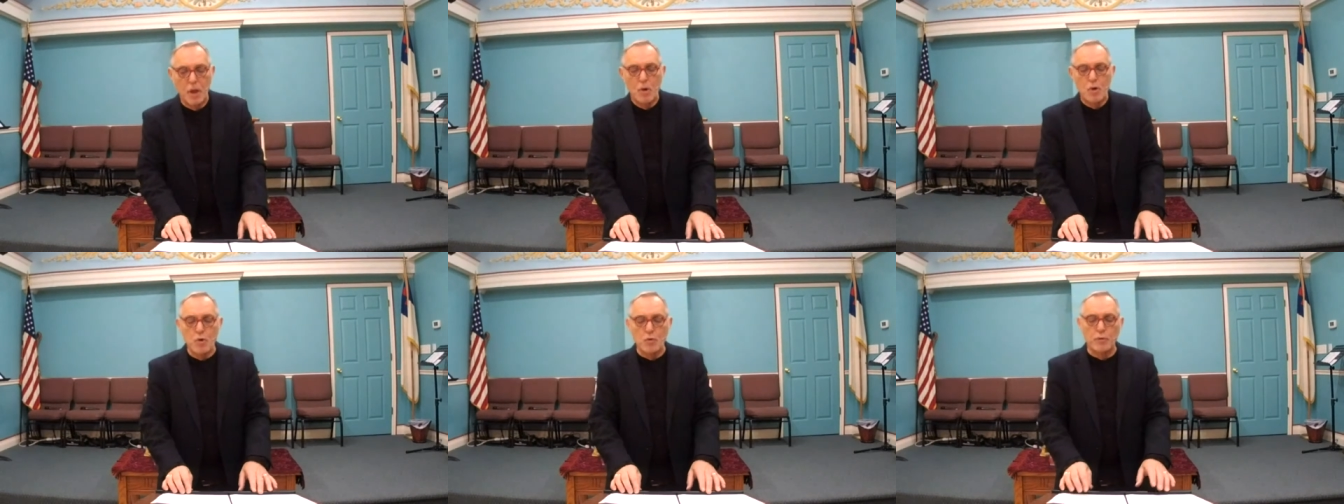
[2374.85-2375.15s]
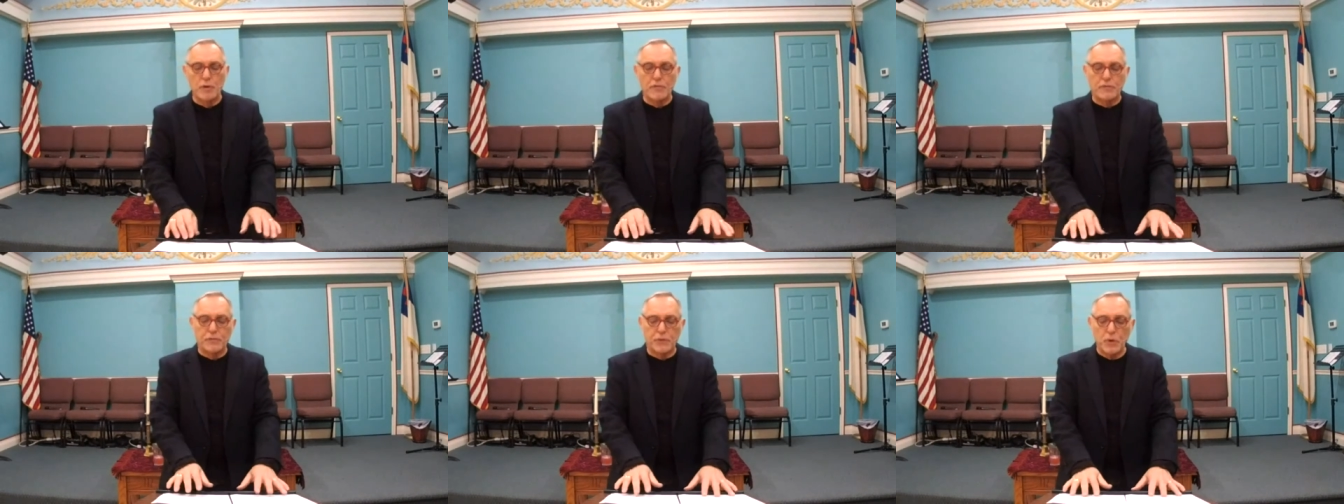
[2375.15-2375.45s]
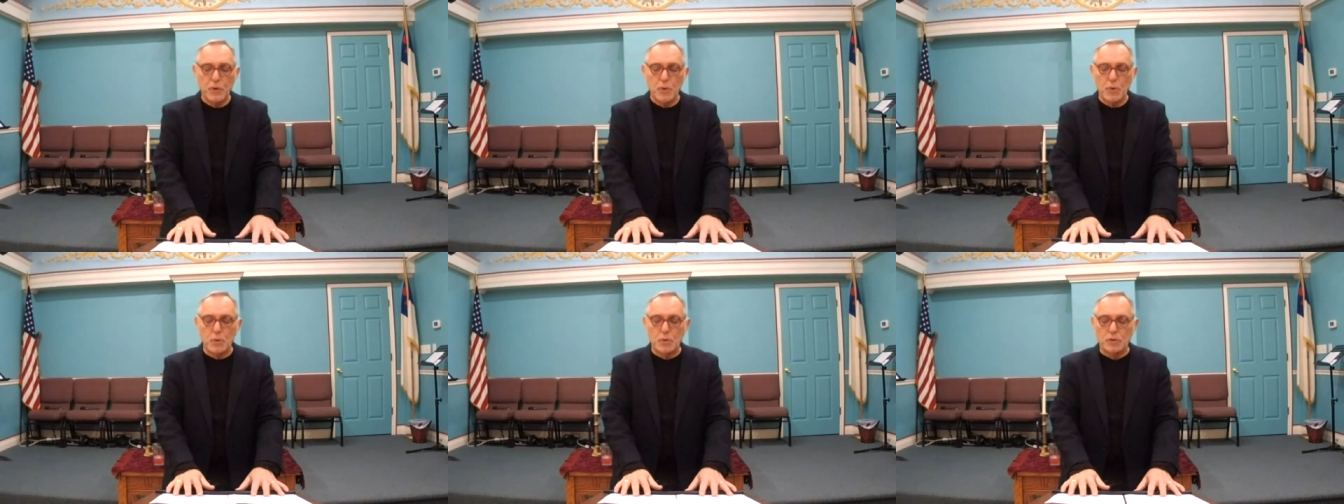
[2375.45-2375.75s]
who
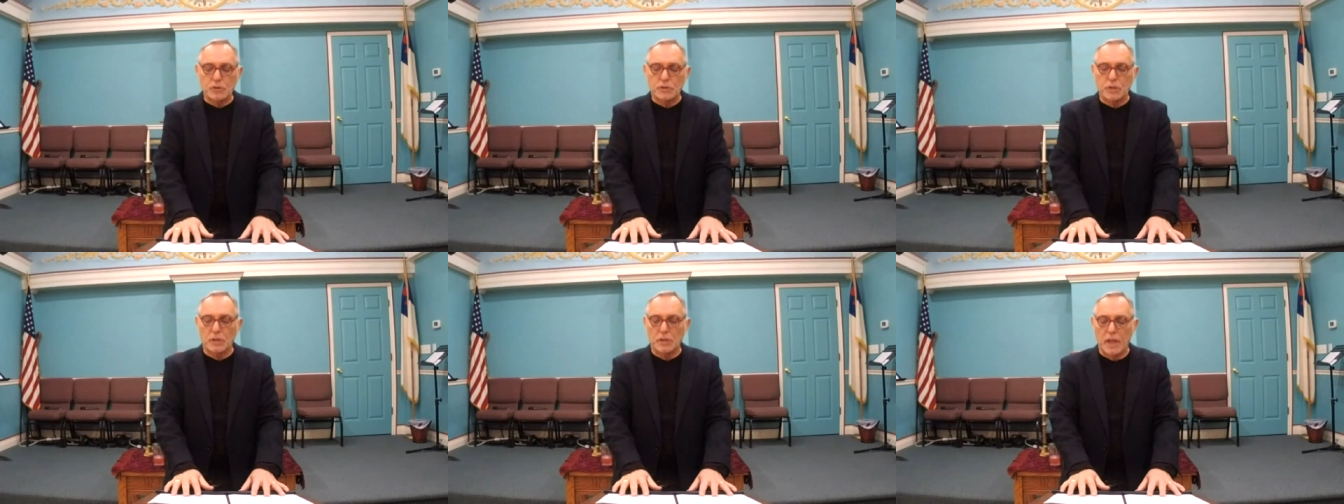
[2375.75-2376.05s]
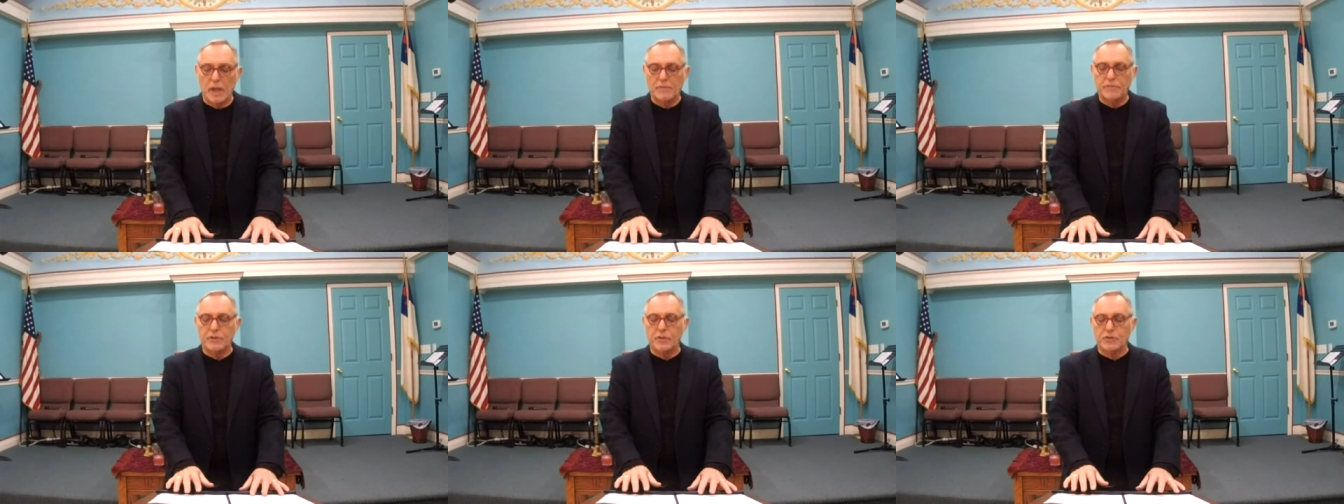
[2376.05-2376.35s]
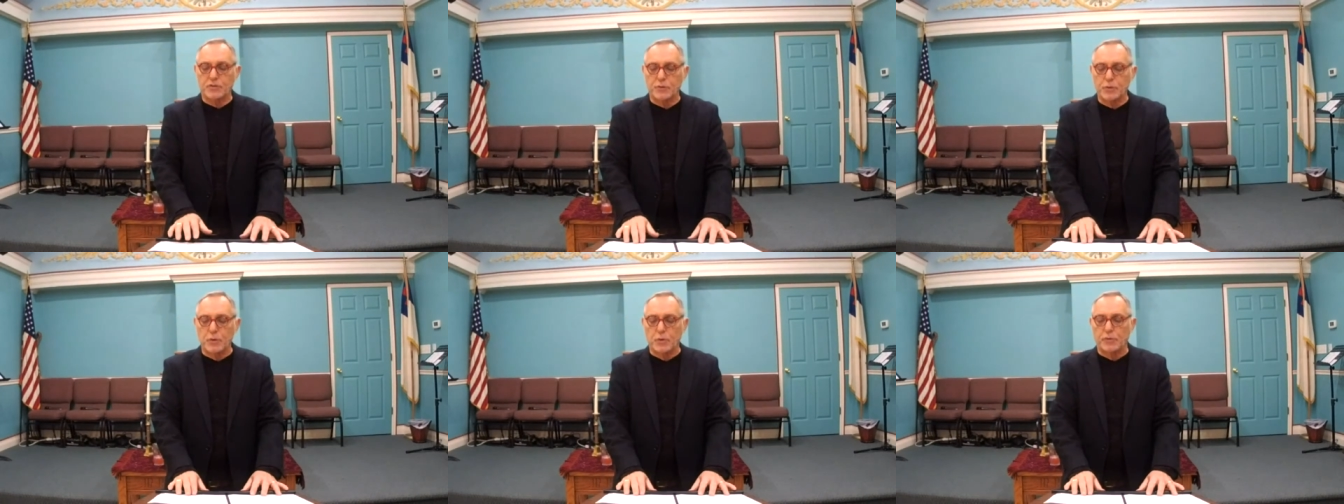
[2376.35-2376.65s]
refuse to love the
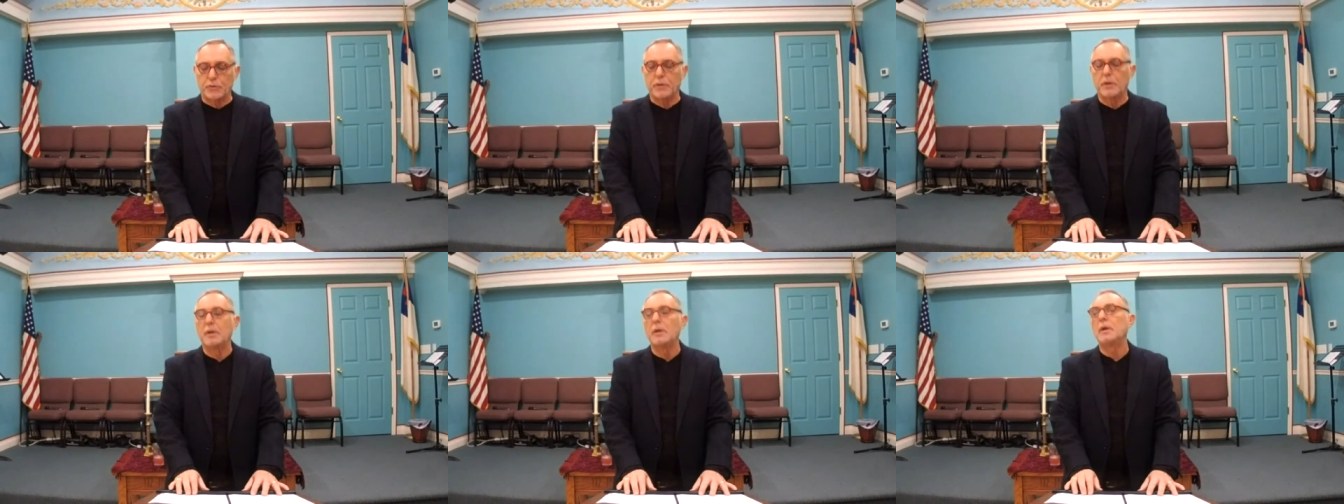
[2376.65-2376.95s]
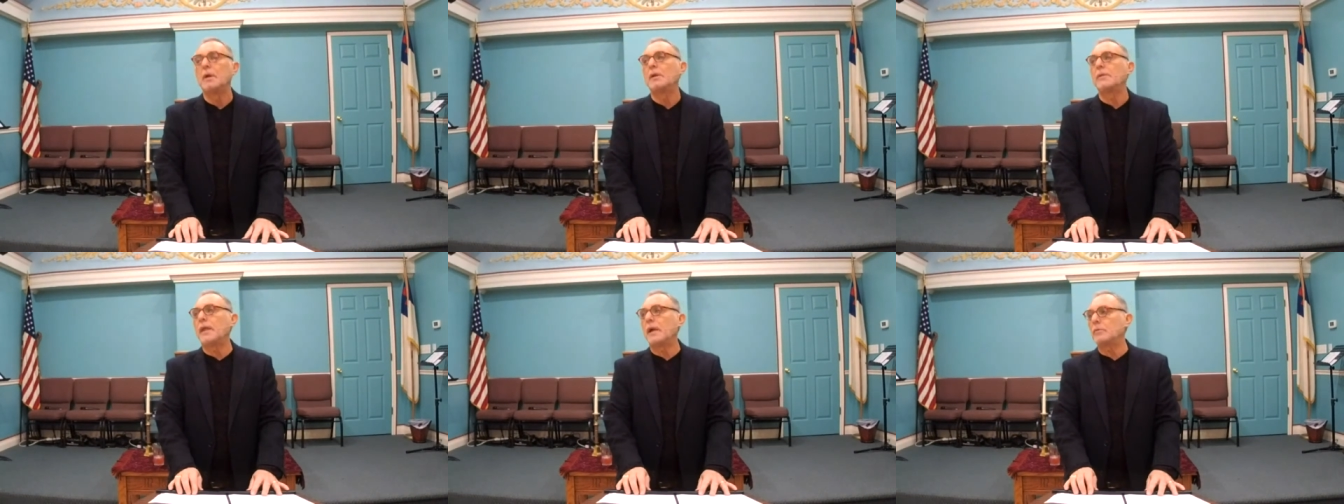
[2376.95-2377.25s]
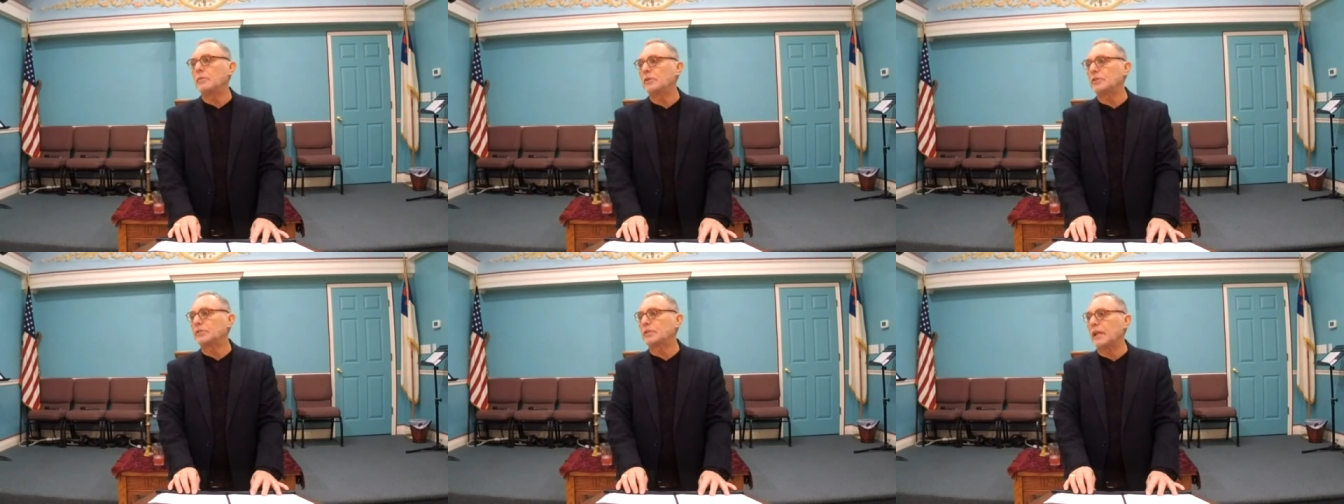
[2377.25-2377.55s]
truth
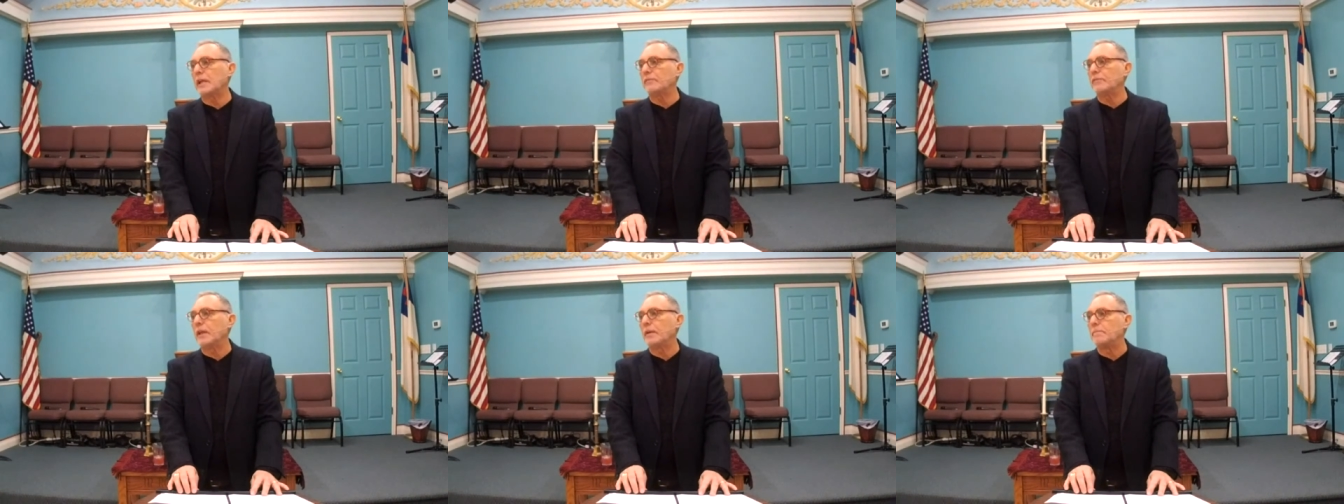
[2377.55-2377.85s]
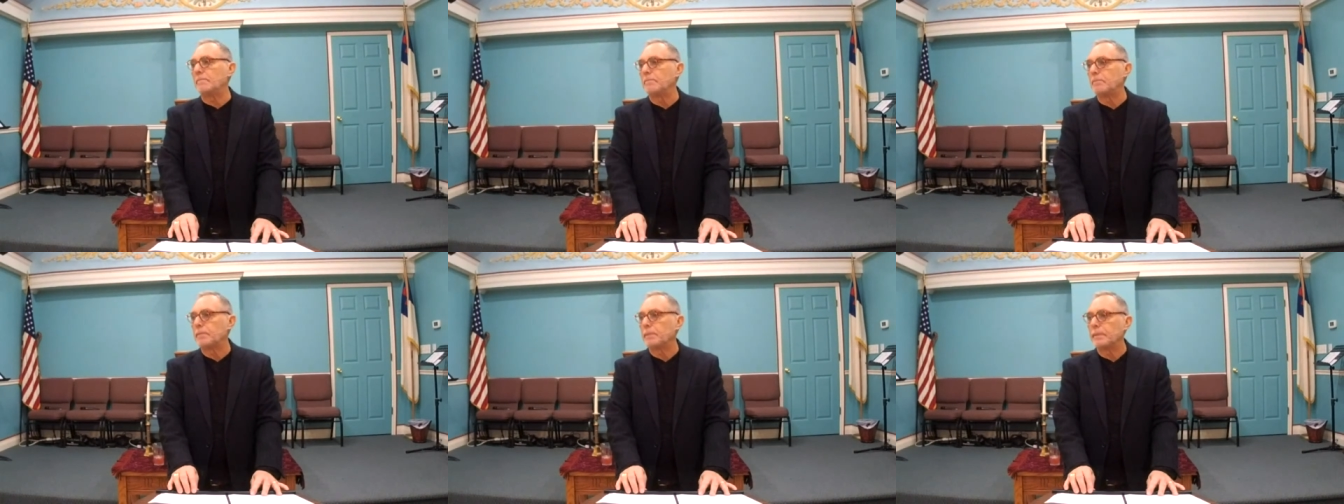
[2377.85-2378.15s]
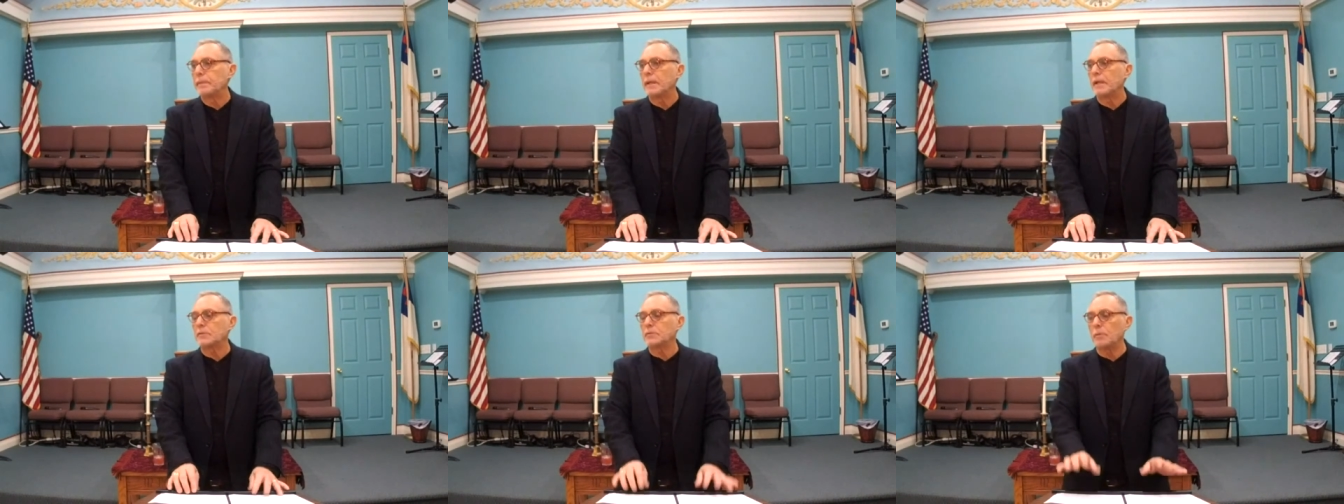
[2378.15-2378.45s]
that would save them.
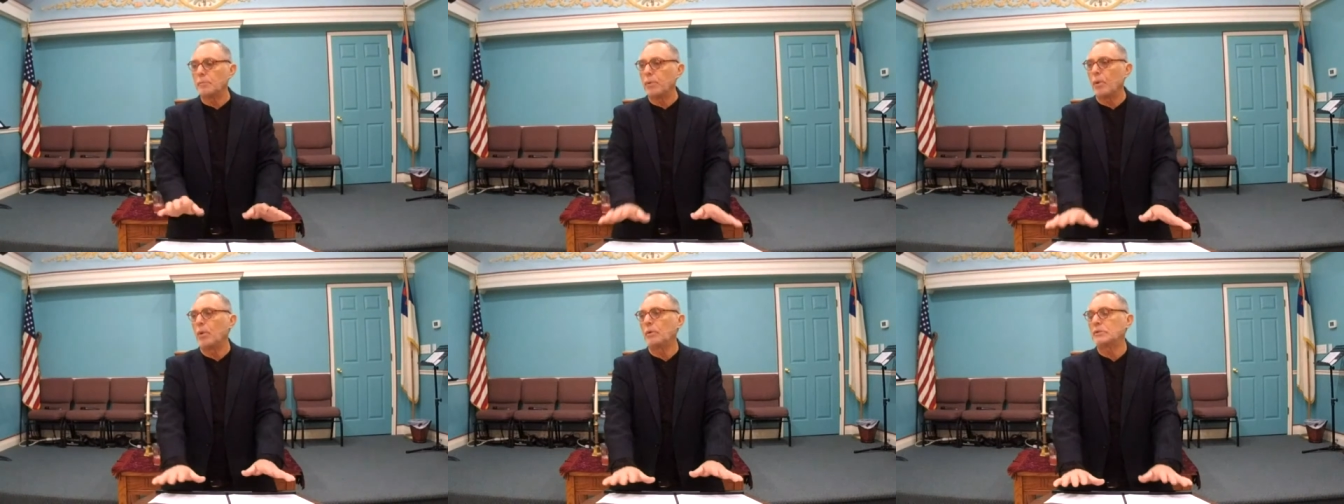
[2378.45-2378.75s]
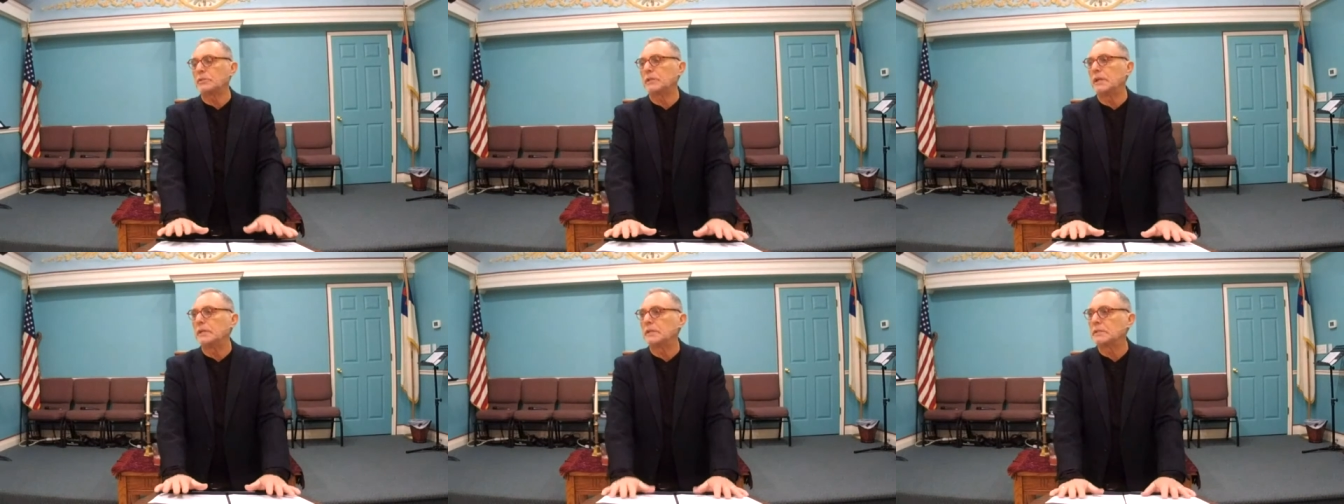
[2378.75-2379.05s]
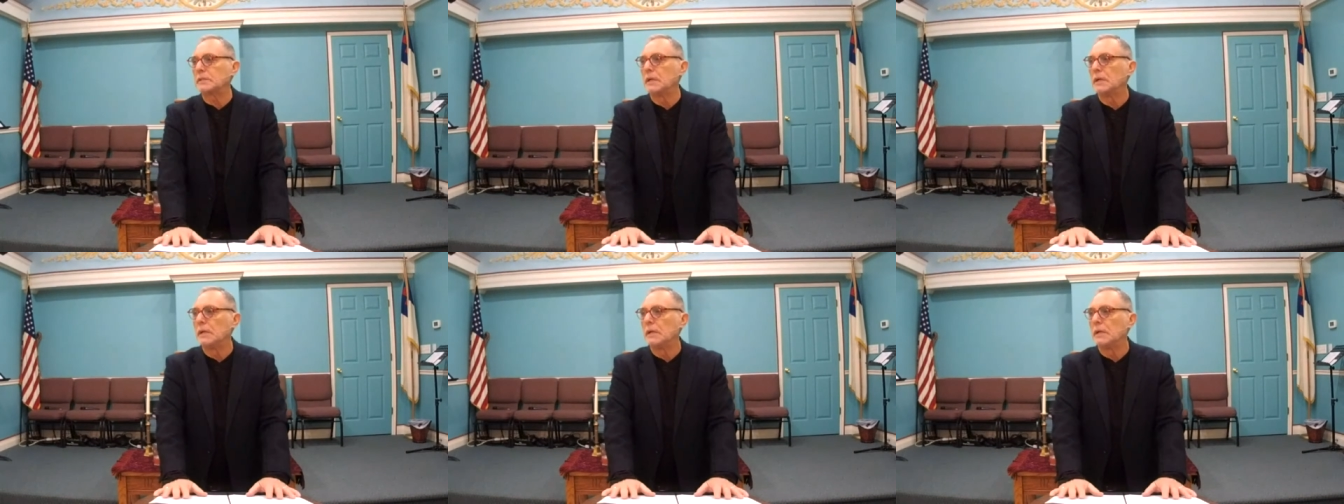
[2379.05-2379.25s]
That's what Paul says.